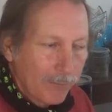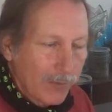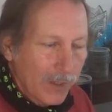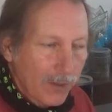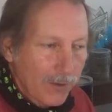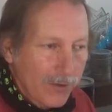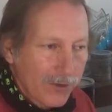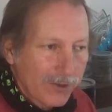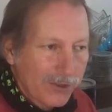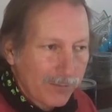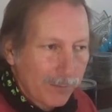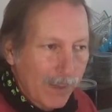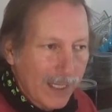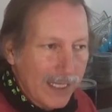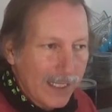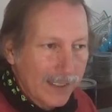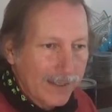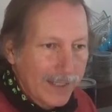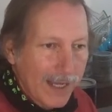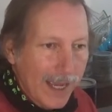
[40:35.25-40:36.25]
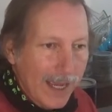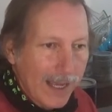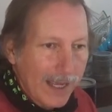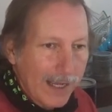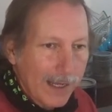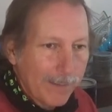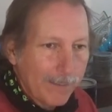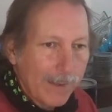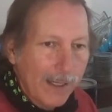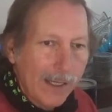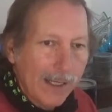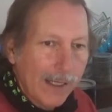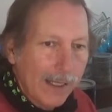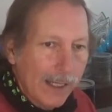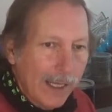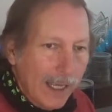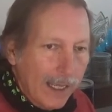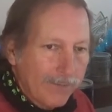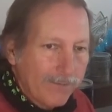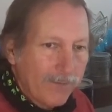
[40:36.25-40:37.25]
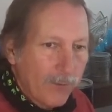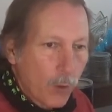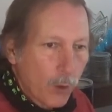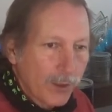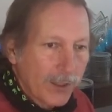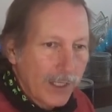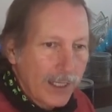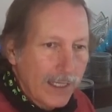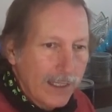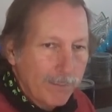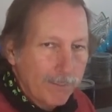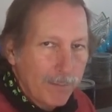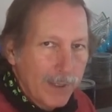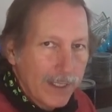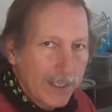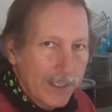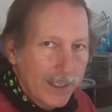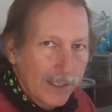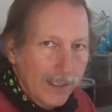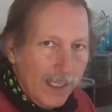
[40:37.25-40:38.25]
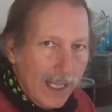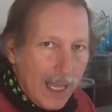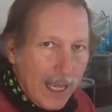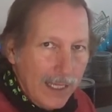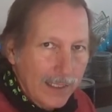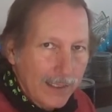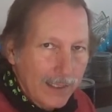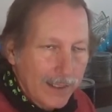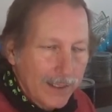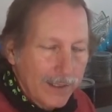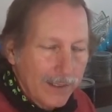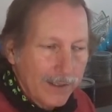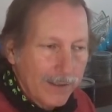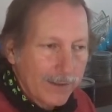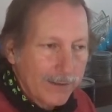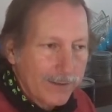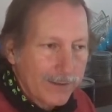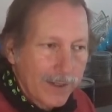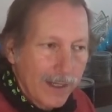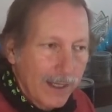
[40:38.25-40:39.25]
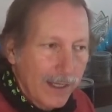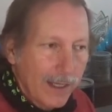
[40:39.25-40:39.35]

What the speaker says: or the speed of time, at 14 billion light years,